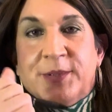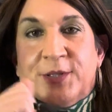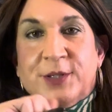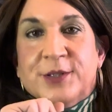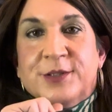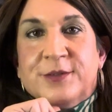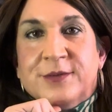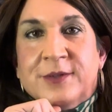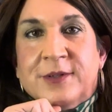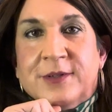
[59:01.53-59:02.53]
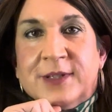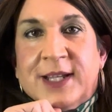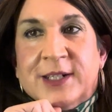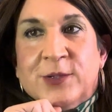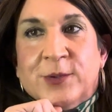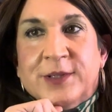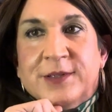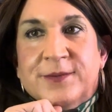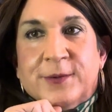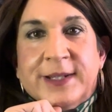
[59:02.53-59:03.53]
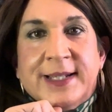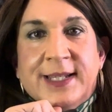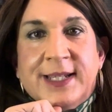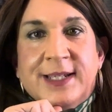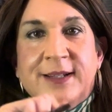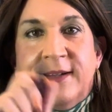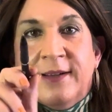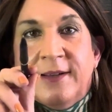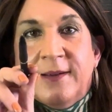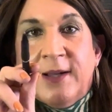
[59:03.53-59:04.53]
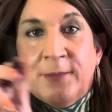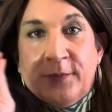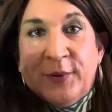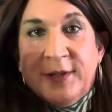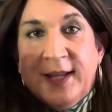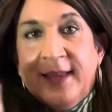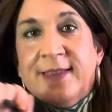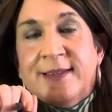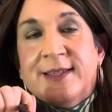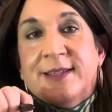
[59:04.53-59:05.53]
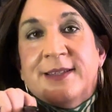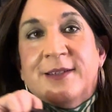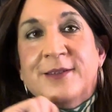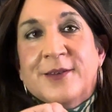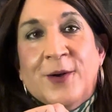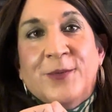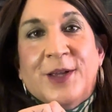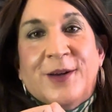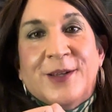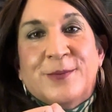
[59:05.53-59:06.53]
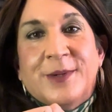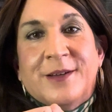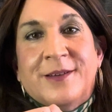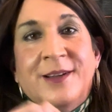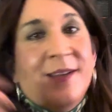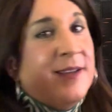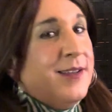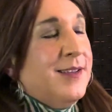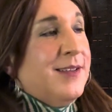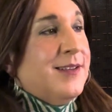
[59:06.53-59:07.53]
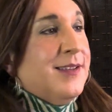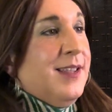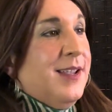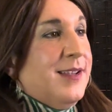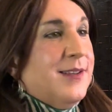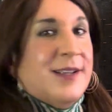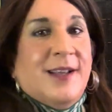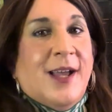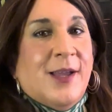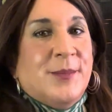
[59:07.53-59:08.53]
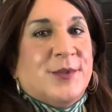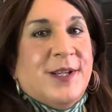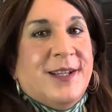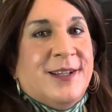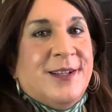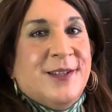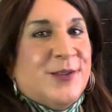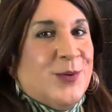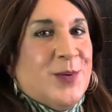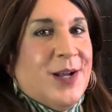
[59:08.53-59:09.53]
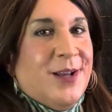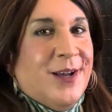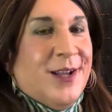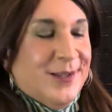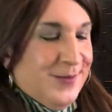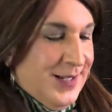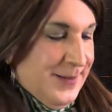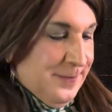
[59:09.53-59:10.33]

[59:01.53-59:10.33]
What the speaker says: search categories for Indeed, I put ethicist on there as well. Say, I am trained in it, so why not, right?